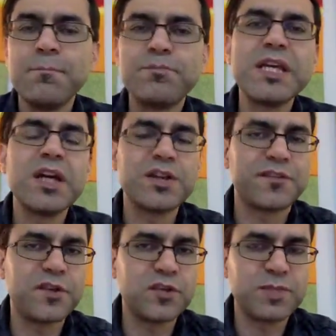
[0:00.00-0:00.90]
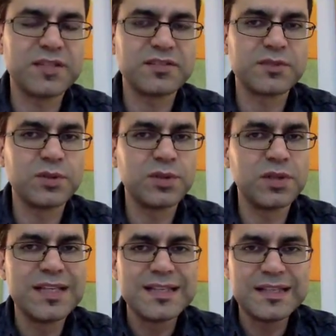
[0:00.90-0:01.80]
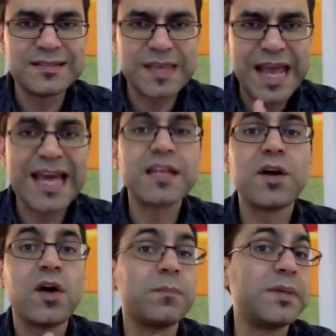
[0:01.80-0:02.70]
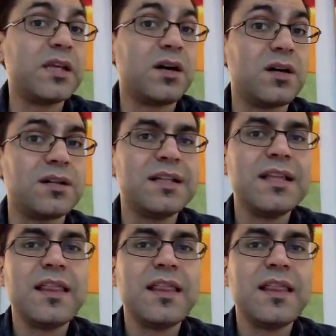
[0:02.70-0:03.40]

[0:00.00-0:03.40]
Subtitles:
being on the first place of Google is the end all be all